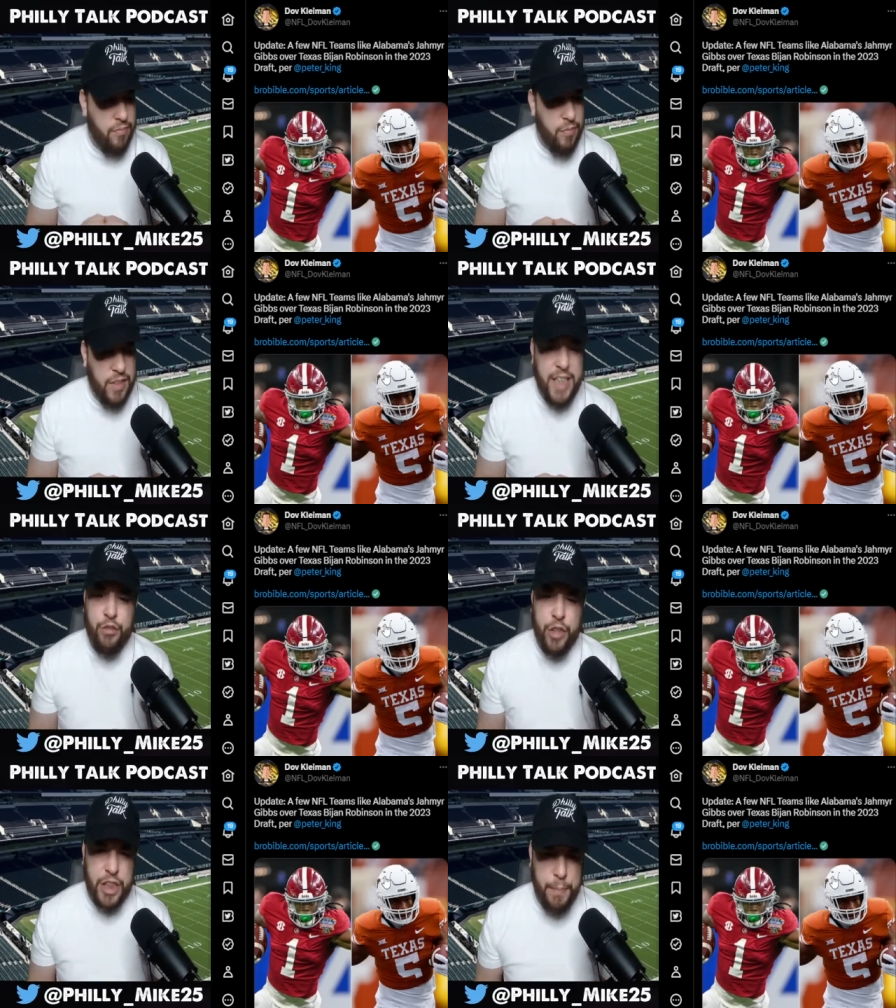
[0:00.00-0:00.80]

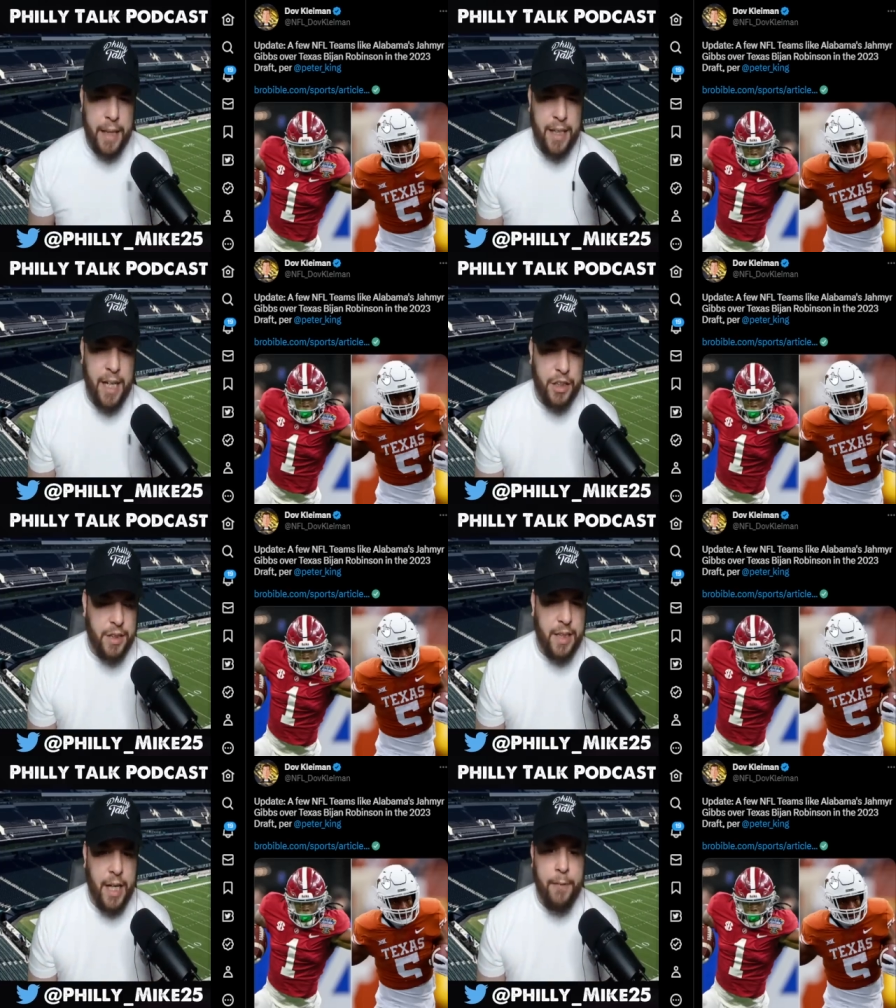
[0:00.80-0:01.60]
disrespected, I should
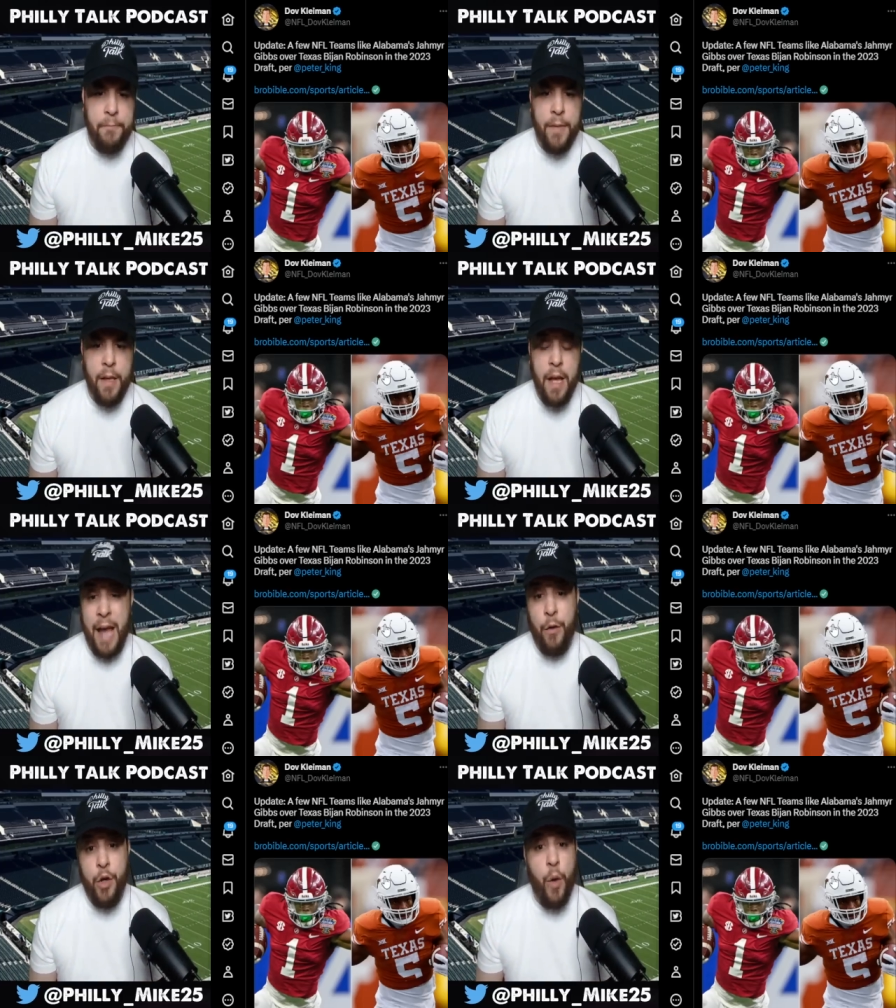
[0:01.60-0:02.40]
say.
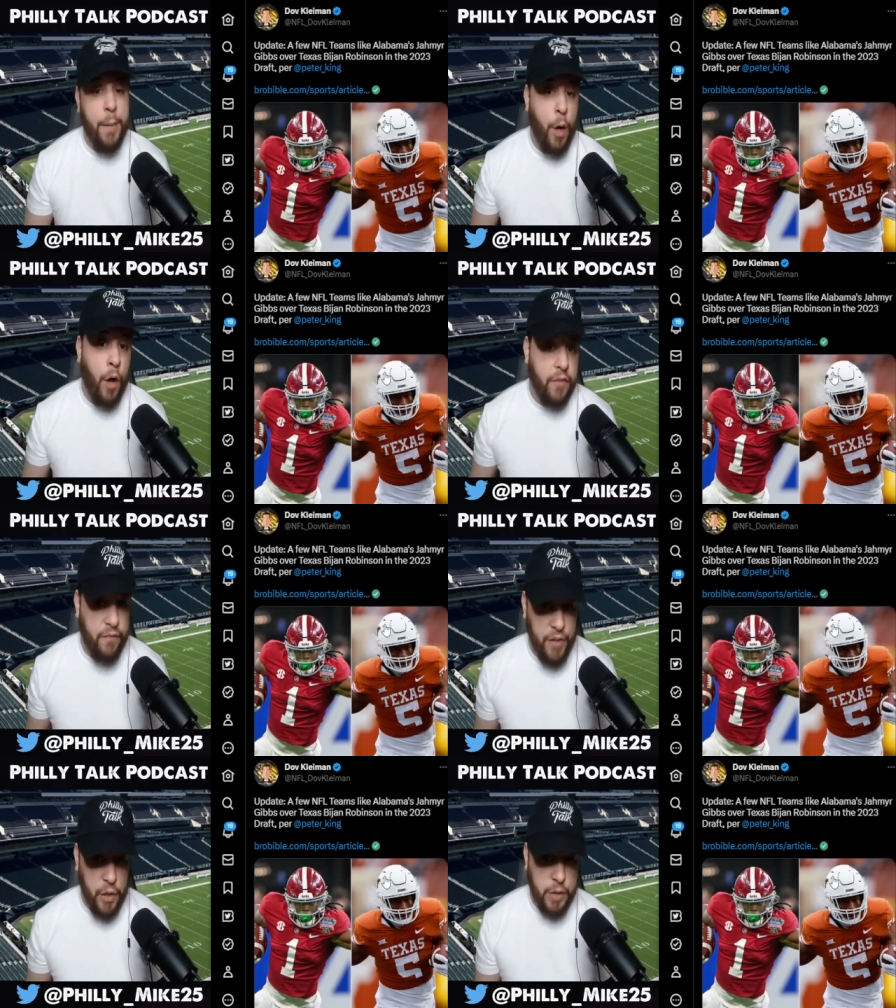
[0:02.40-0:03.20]
I don't know him off the
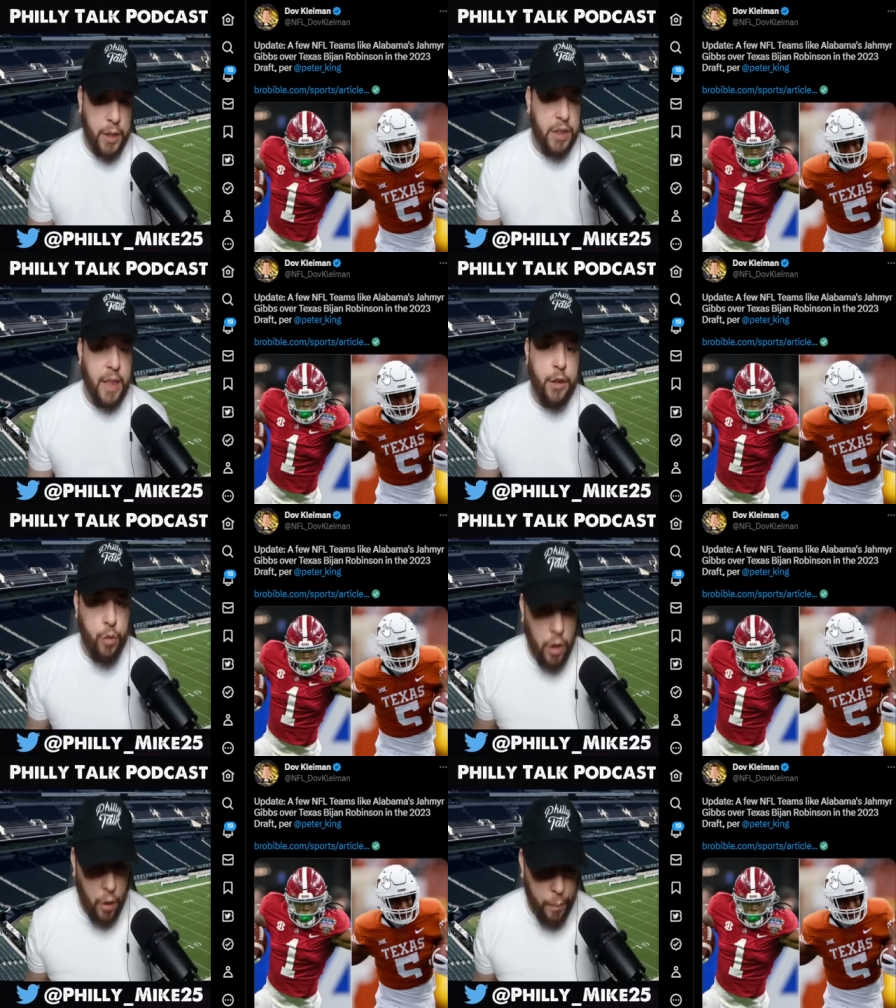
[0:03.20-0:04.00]
field as much as I do
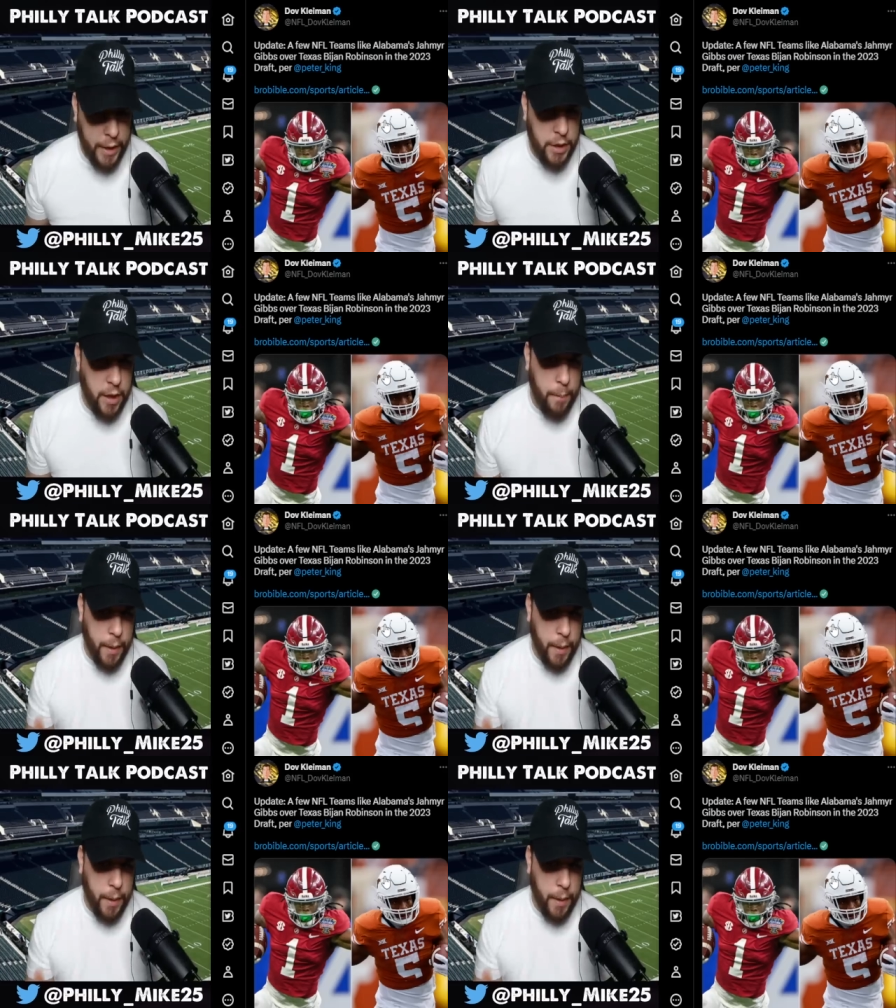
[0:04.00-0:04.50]
know Bijan.